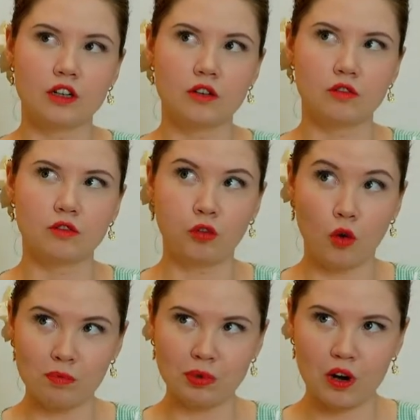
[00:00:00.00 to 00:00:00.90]

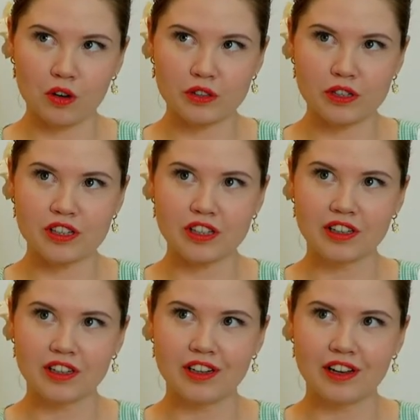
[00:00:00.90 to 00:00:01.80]
four blocks
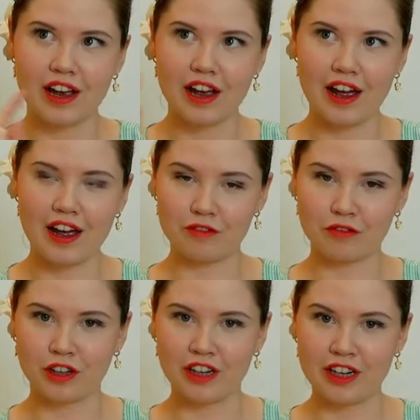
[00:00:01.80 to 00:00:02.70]

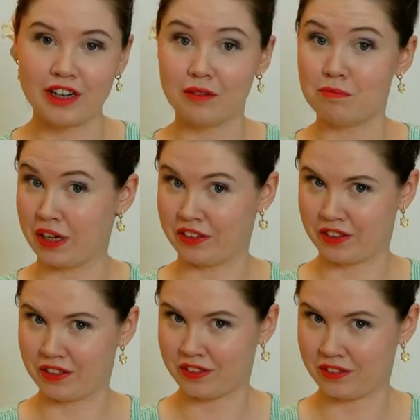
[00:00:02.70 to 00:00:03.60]
every
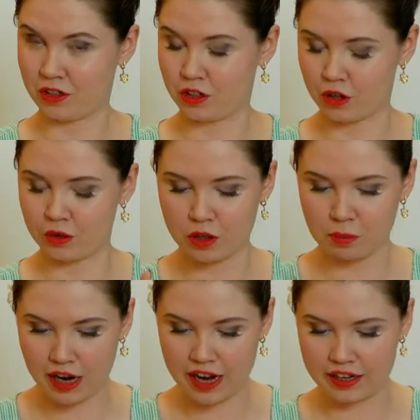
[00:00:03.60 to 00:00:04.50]
month. So the
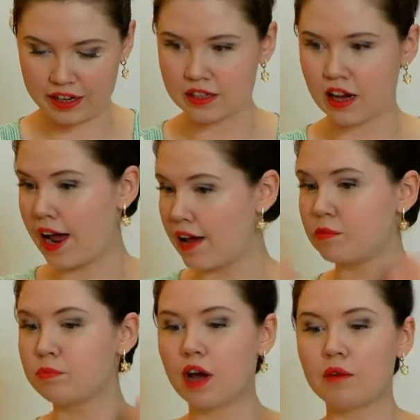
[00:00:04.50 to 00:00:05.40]
plan is, I
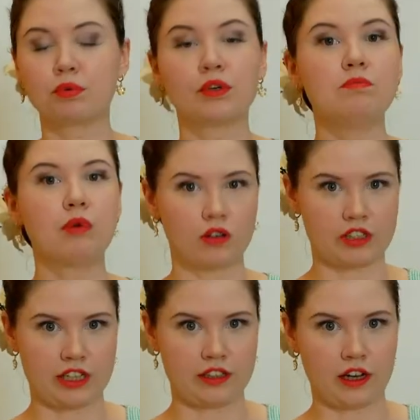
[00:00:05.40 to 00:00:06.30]
haven't pre-blocked
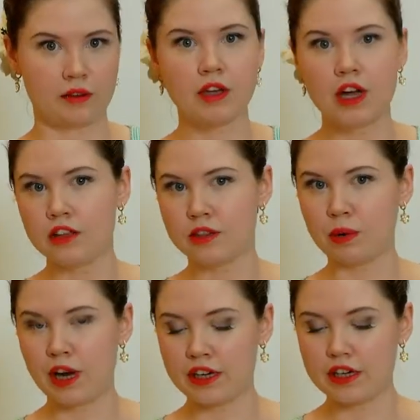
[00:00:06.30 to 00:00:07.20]
anything. The
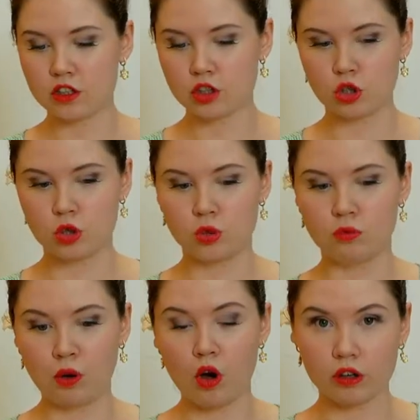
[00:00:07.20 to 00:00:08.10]
plan is to
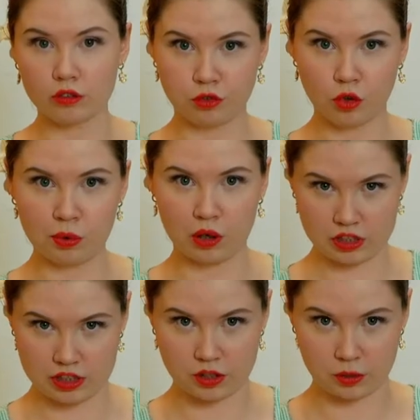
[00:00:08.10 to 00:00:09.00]
block on four blocks
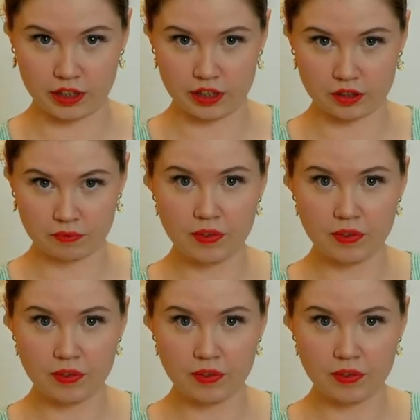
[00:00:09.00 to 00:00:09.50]
this week.